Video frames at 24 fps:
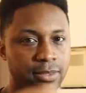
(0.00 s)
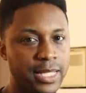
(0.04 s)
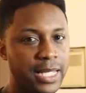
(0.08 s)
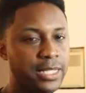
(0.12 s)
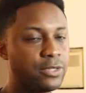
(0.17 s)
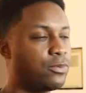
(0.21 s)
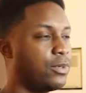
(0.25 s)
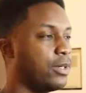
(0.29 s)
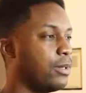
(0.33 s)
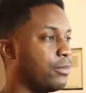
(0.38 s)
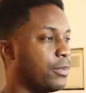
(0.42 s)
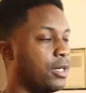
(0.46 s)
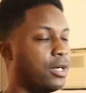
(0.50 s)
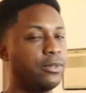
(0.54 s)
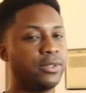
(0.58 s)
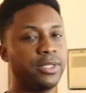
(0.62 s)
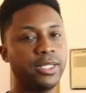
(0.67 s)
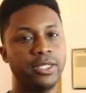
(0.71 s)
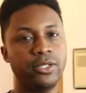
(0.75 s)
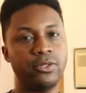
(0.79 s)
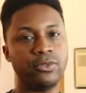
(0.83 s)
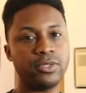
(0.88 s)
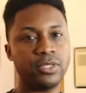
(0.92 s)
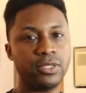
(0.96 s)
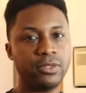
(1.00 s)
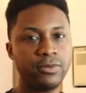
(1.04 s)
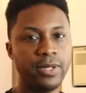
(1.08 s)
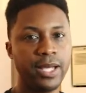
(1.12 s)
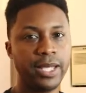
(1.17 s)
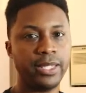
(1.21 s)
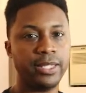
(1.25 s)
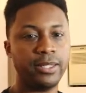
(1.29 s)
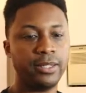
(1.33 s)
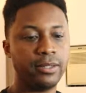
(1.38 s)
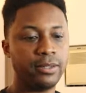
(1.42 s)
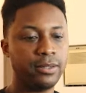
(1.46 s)
That's what I'm currently using
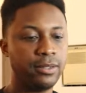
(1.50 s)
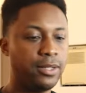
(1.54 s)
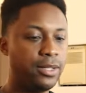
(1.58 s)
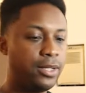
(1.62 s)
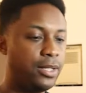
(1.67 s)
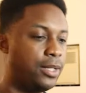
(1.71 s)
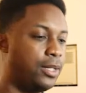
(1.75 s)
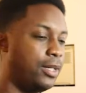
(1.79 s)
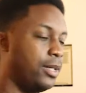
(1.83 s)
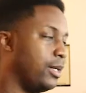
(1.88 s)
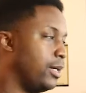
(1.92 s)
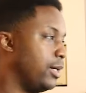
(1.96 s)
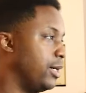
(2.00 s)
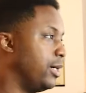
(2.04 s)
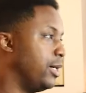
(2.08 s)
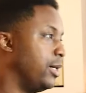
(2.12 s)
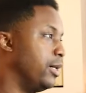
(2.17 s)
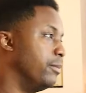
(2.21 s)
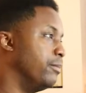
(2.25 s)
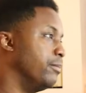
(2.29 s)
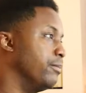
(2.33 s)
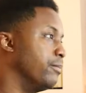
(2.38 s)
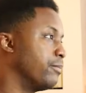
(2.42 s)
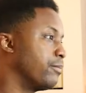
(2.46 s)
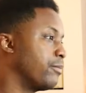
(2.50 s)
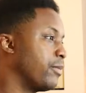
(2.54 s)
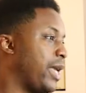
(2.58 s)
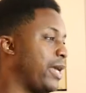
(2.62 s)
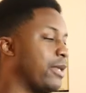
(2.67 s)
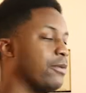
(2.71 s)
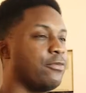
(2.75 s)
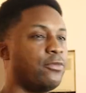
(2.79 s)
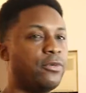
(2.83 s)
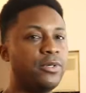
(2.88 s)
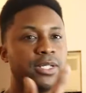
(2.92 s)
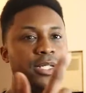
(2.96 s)
right here.
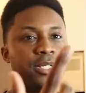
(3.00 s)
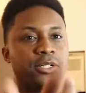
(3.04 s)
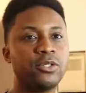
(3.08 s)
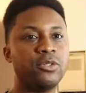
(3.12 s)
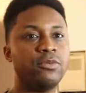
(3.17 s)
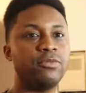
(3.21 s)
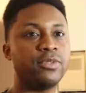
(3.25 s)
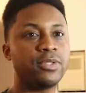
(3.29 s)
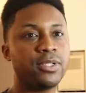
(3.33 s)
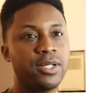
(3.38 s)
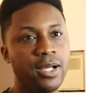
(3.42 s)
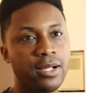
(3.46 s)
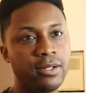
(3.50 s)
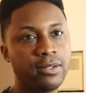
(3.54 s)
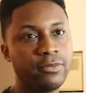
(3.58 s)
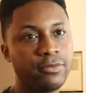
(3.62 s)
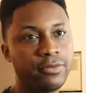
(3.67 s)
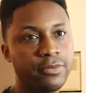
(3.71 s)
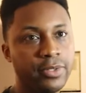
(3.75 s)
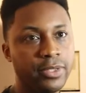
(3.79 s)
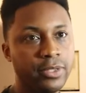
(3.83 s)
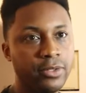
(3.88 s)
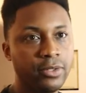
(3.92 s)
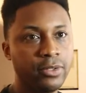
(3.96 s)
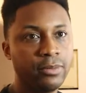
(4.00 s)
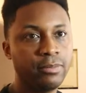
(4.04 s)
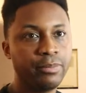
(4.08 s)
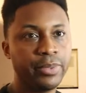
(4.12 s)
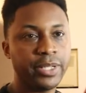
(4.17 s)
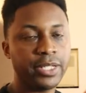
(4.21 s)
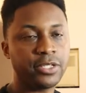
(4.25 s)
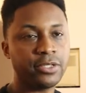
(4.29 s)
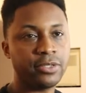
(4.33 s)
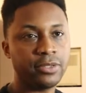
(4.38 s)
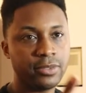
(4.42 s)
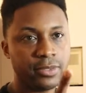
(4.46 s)
And for additional photography or
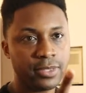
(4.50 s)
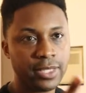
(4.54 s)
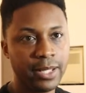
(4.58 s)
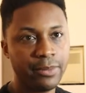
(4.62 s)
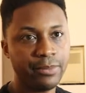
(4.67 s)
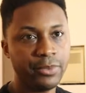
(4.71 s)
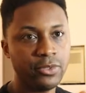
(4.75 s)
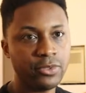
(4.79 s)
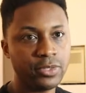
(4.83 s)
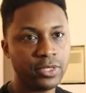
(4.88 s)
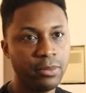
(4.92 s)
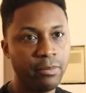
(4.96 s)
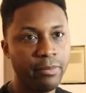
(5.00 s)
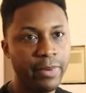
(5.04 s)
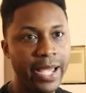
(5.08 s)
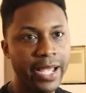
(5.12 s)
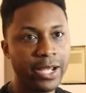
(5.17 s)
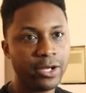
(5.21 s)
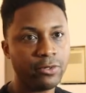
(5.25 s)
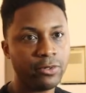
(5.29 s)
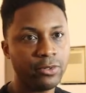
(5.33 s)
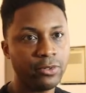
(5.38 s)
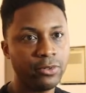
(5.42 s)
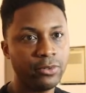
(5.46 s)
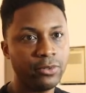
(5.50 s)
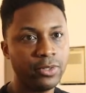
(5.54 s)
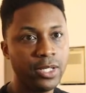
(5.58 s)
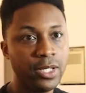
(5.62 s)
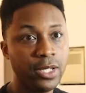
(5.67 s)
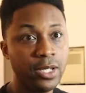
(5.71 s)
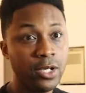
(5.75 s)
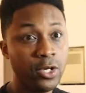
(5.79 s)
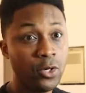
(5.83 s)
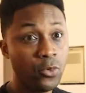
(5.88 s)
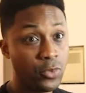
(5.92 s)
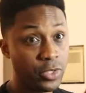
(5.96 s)
pictures, I'm using a macro,
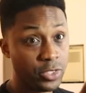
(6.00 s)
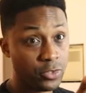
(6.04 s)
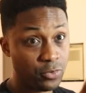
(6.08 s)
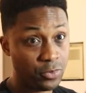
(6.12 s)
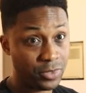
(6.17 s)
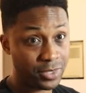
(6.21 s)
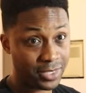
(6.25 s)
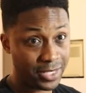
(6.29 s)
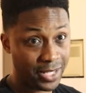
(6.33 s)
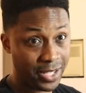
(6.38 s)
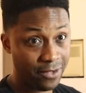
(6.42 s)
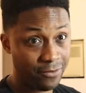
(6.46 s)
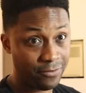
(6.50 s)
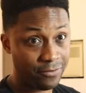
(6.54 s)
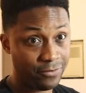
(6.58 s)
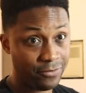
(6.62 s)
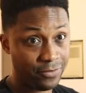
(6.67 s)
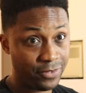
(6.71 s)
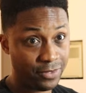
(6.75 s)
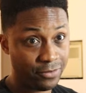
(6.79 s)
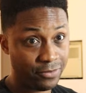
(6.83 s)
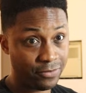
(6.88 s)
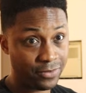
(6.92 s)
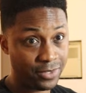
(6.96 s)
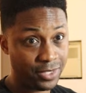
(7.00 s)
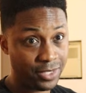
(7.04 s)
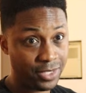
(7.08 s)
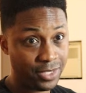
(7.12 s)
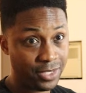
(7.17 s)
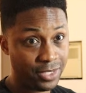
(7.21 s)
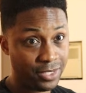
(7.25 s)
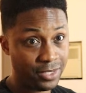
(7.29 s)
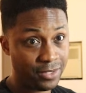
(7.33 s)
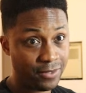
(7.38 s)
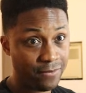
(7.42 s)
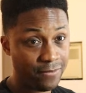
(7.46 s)
which was a
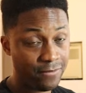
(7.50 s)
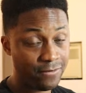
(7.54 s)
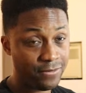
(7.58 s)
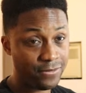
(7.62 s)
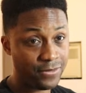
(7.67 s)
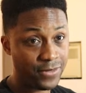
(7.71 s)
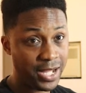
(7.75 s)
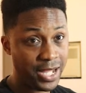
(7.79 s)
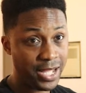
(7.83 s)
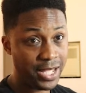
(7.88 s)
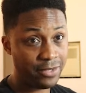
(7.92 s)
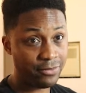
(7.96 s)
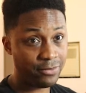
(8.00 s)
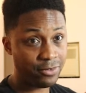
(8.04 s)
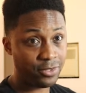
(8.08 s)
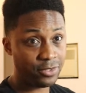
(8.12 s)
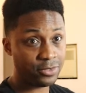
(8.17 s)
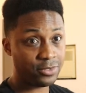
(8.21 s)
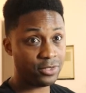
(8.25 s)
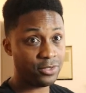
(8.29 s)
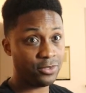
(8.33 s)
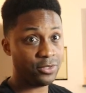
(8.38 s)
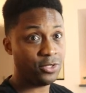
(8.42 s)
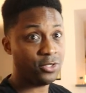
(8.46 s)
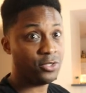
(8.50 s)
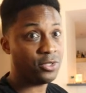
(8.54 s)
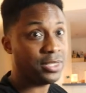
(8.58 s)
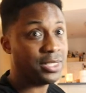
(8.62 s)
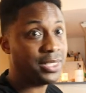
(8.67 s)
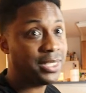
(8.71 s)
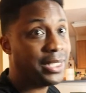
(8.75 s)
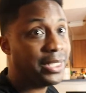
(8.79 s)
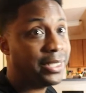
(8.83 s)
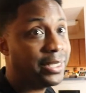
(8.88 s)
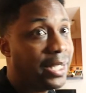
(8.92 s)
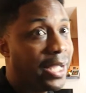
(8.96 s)
55 also. Oh
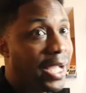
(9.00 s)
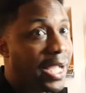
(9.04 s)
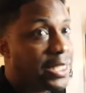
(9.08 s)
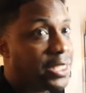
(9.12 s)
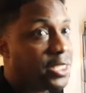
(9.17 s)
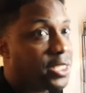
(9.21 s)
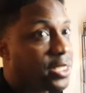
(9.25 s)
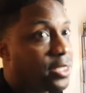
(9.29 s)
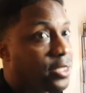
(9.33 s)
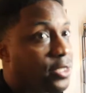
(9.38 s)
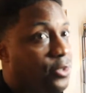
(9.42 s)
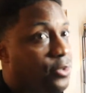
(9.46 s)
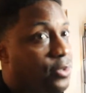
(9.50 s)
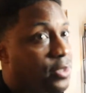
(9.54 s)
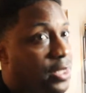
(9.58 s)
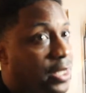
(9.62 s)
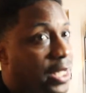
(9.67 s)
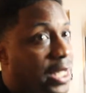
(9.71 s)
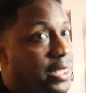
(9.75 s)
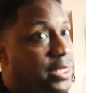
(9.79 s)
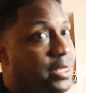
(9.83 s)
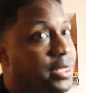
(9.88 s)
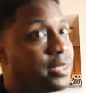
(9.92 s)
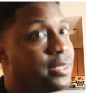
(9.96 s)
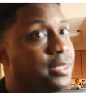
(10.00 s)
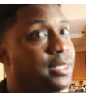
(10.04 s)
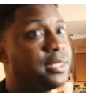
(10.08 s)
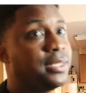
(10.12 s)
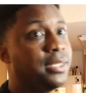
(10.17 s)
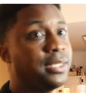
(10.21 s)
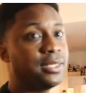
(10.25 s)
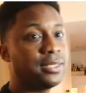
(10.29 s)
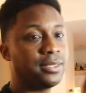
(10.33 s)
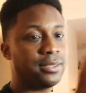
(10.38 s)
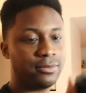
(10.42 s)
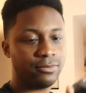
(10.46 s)
God, I just used it. I just did
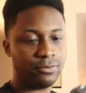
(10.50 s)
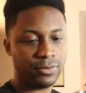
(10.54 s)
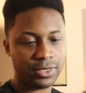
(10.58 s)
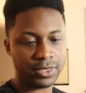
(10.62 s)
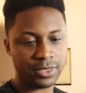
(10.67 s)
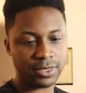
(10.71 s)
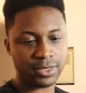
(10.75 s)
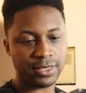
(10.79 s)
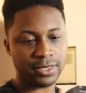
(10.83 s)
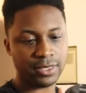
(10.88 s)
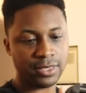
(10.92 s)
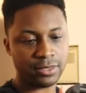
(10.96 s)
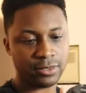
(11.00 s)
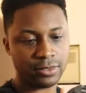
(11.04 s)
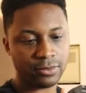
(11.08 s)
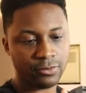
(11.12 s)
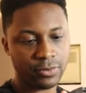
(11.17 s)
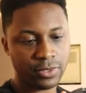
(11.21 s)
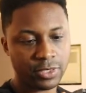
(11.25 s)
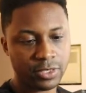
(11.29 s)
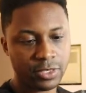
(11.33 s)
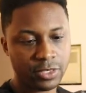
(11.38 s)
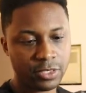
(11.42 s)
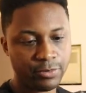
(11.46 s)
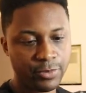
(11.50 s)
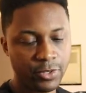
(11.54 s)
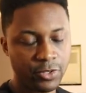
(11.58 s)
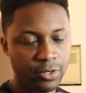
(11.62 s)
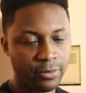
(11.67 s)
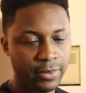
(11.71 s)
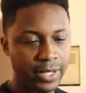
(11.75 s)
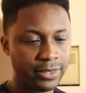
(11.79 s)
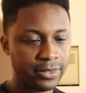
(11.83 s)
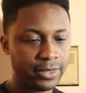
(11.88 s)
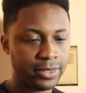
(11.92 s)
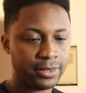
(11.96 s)
this. We just did this. We just spoke
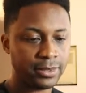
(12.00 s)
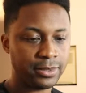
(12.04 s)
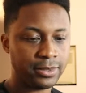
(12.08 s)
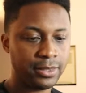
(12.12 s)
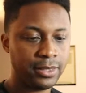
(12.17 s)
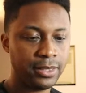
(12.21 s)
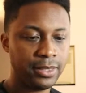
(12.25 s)
about this.